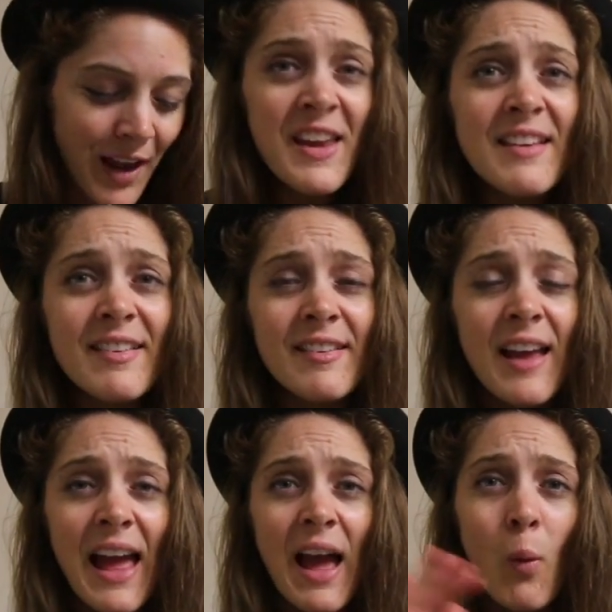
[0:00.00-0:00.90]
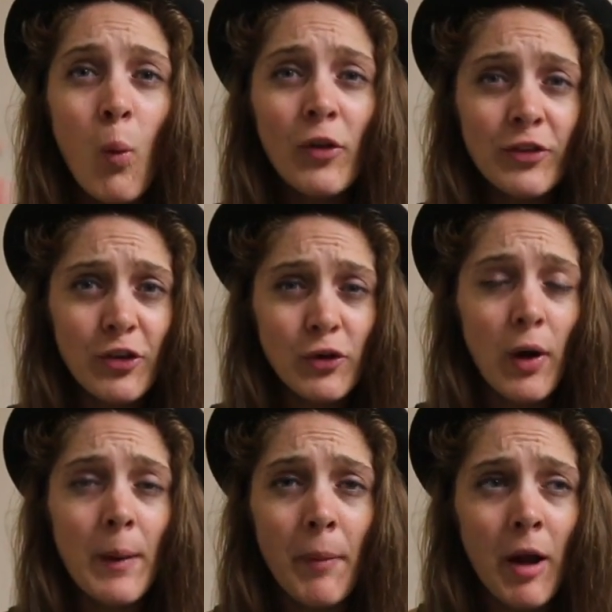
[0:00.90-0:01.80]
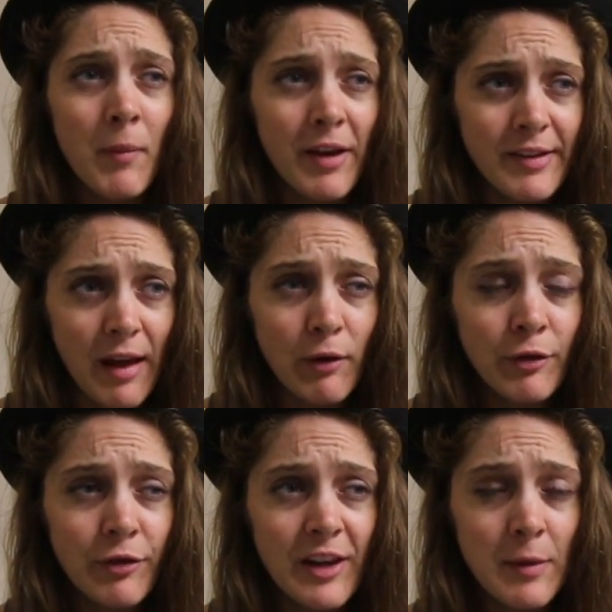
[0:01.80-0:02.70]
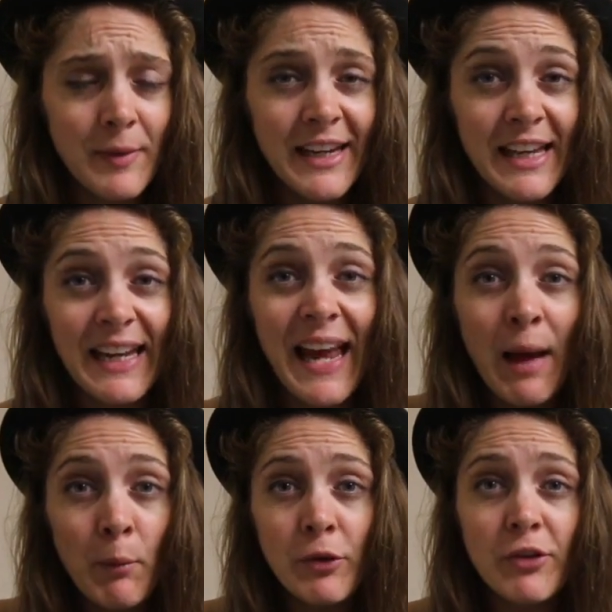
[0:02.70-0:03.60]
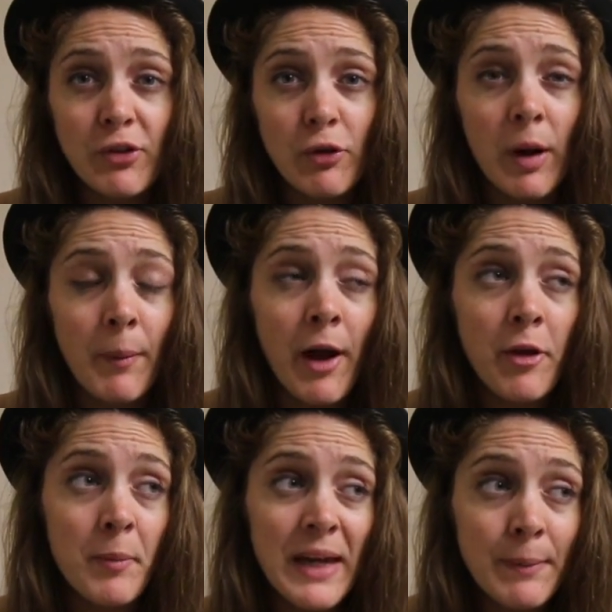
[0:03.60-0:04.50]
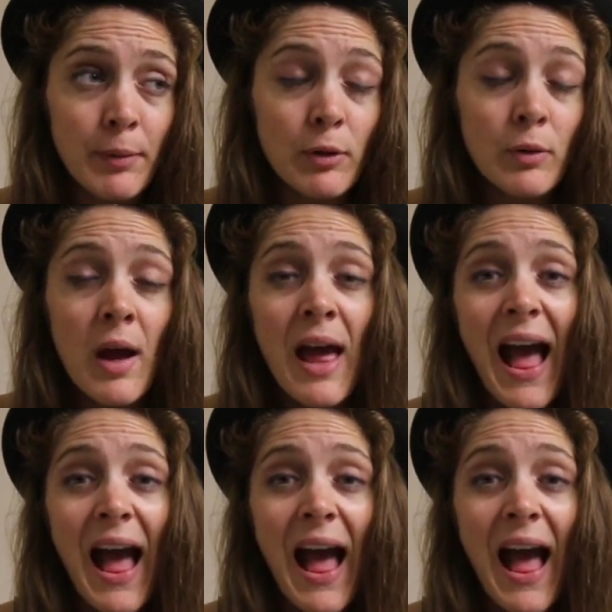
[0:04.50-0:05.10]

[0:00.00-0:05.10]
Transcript: This was described by myself in the beginning and was described by other people